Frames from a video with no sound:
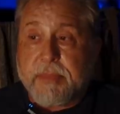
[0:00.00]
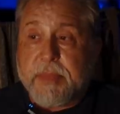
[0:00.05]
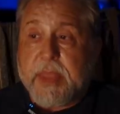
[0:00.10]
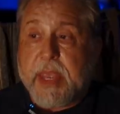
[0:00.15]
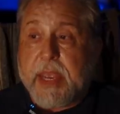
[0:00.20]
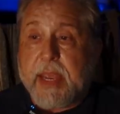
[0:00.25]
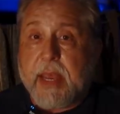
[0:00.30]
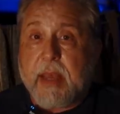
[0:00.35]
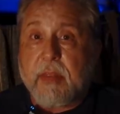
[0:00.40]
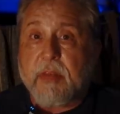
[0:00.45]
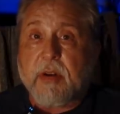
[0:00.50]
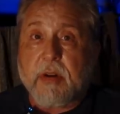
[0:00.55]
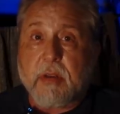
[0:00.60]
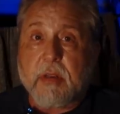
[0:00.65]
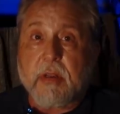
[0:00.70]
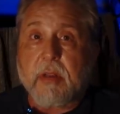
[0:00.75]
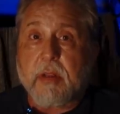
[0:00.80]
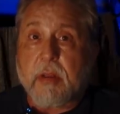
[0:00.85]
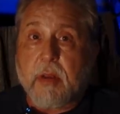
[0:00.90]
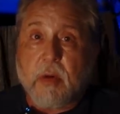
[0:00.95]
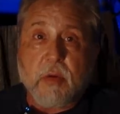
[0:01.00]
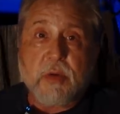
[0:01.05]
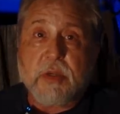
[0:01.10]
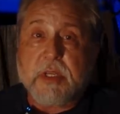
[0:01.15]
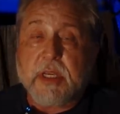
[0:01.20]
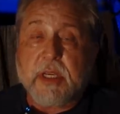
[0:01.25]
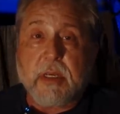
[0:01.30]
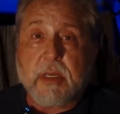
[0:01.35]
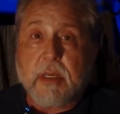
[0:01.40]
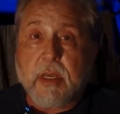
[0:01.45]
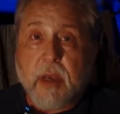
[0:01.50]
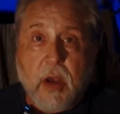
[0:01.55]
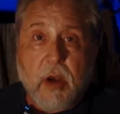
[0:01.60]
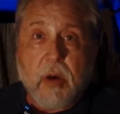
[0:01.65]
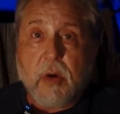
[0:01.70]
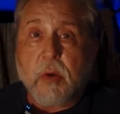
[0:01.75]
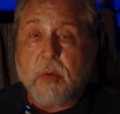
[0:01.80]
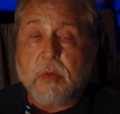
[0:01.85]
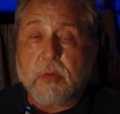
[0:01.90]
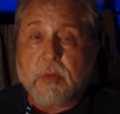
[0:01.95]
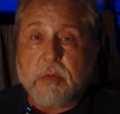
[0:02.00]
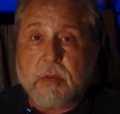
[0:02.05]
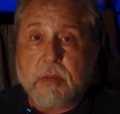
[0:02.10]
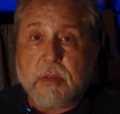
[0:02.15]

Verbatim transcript: they had their little OTO